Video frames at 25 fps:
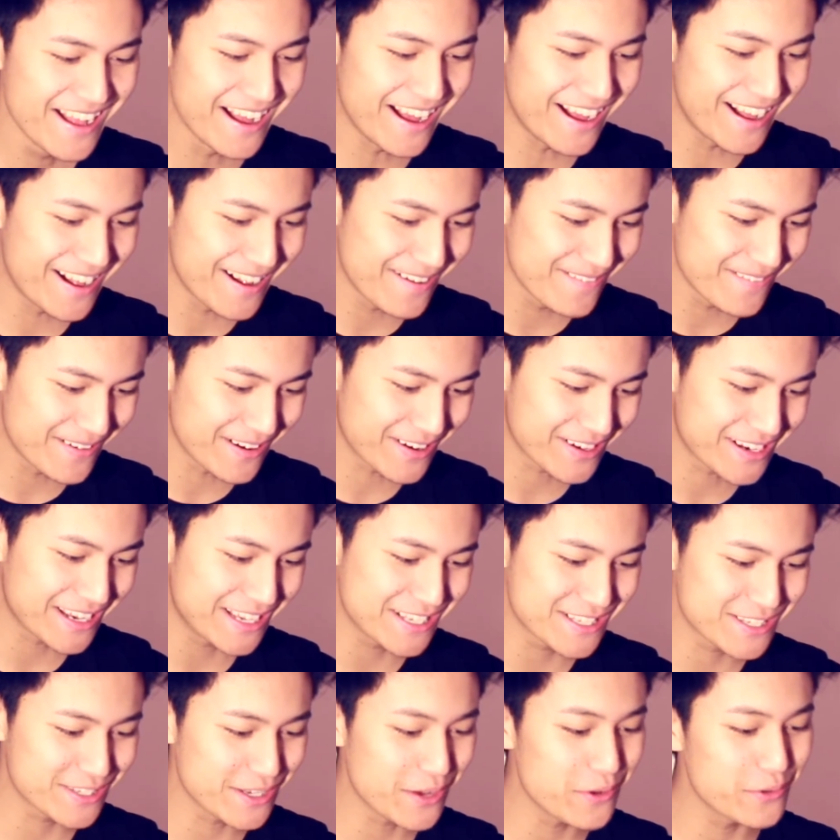
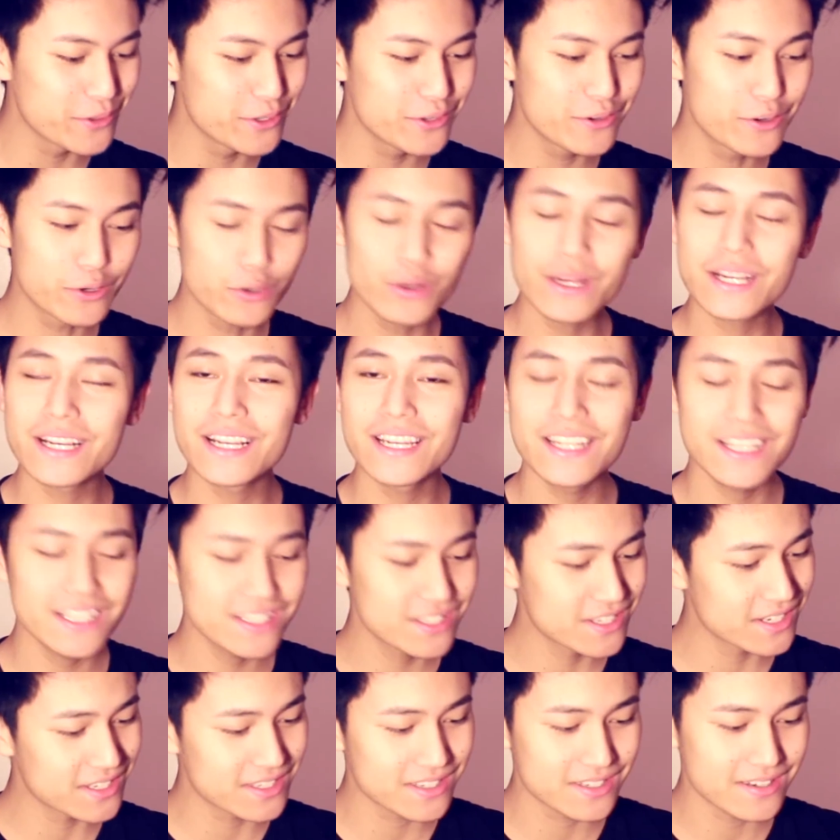okay, so you
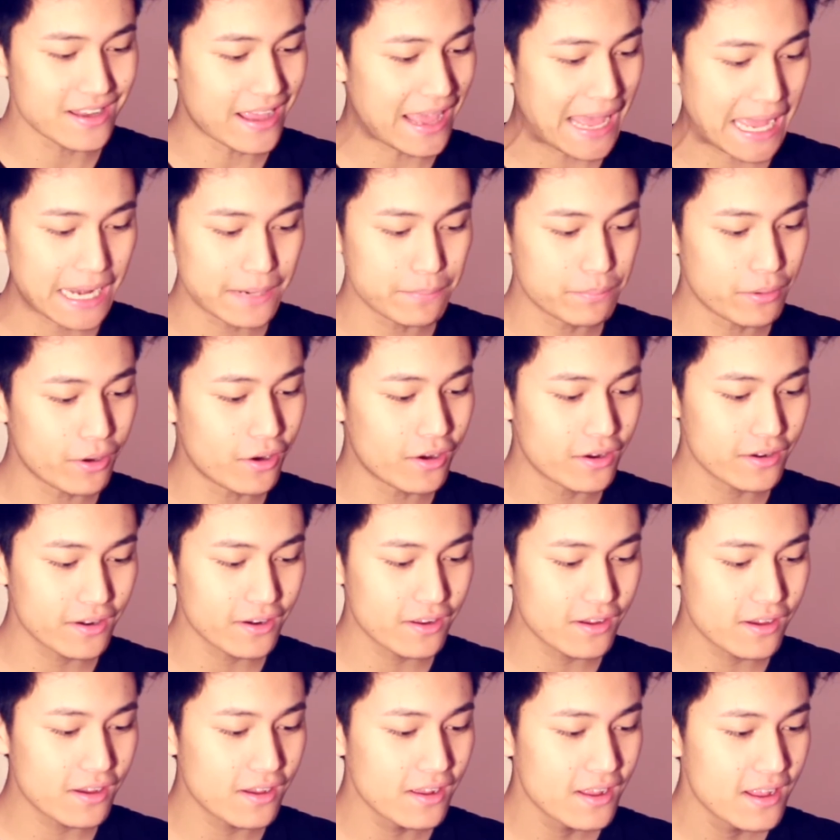quickly just add
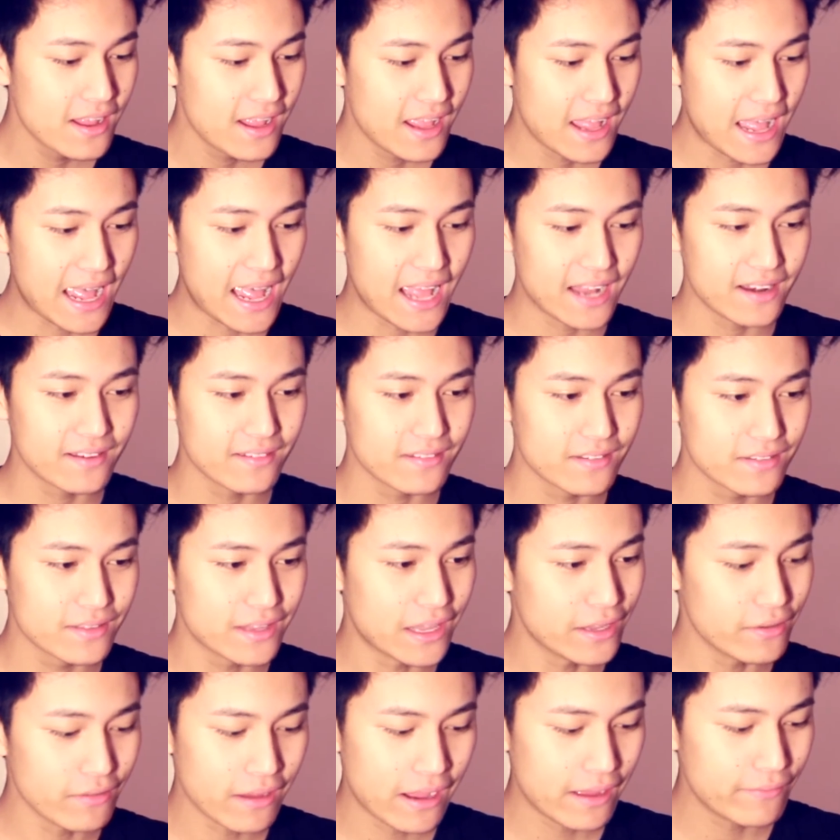partner, and
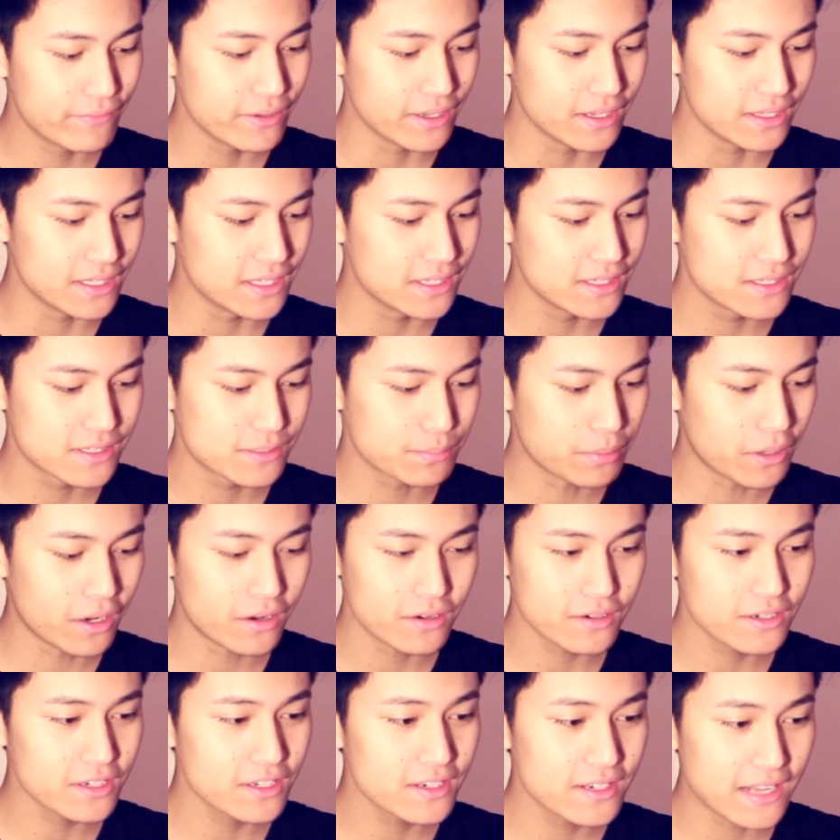there you have it. He's
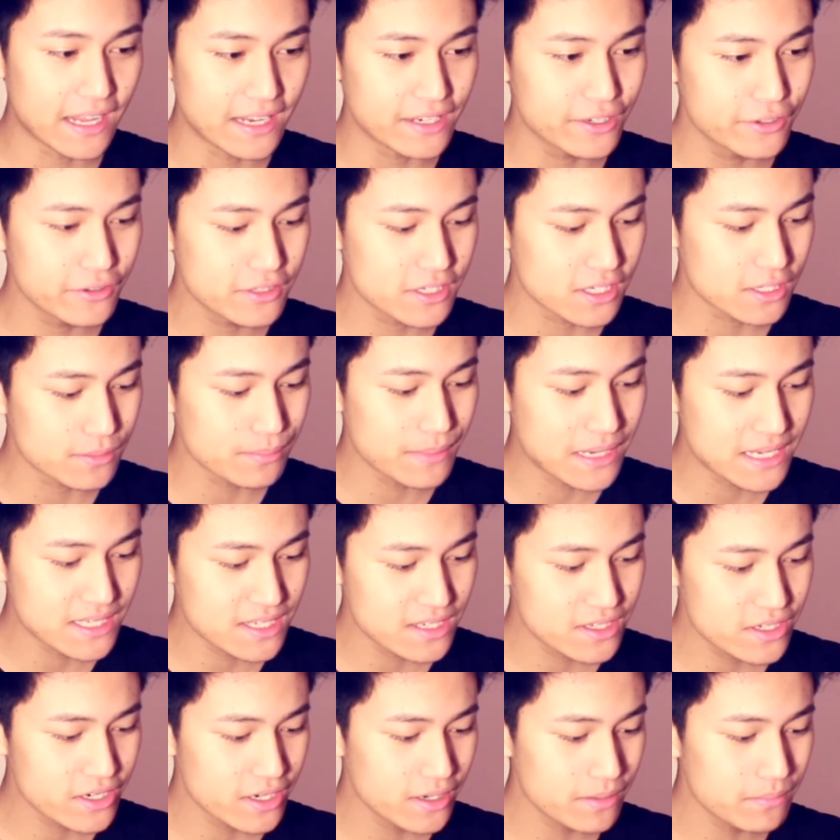partnered, and you just
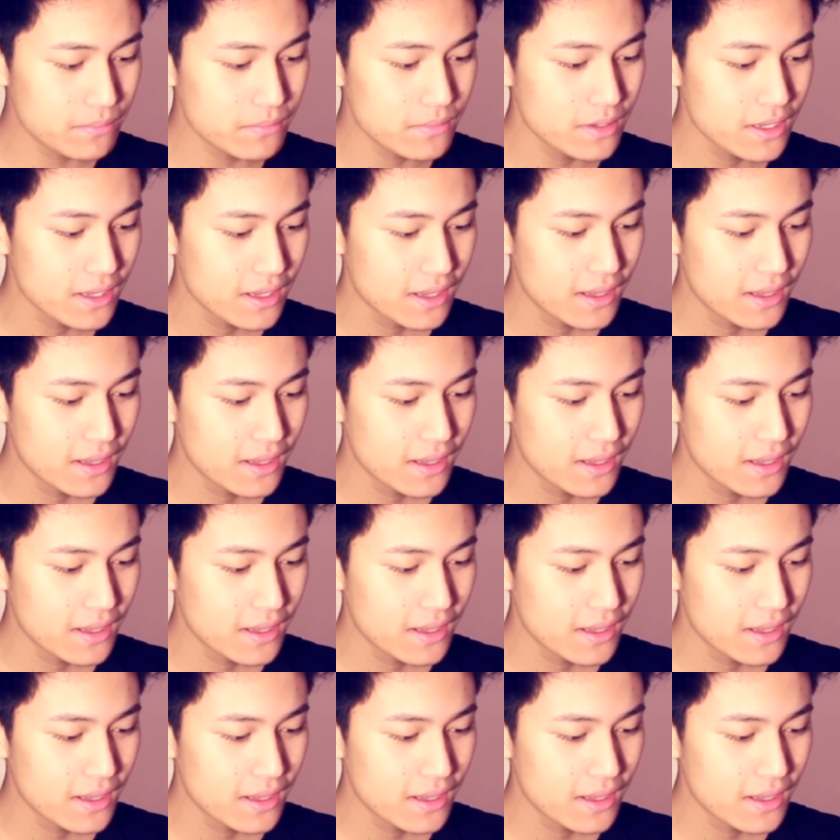message him.